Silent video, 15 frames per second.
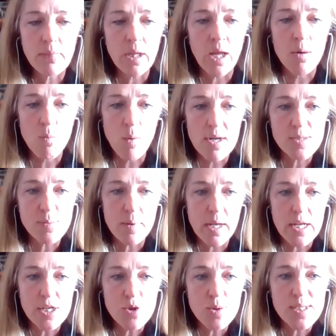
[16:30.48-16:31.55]
and what's
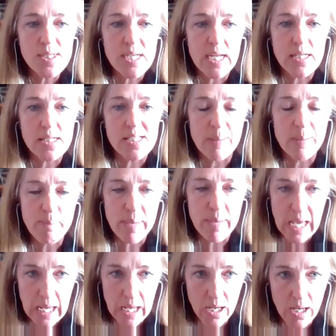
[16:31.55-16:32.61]
interesting to
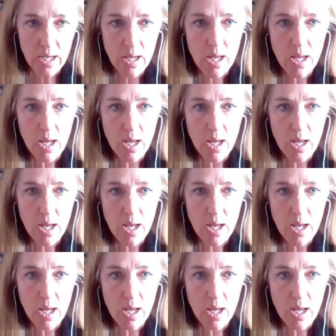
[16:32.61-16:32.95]
me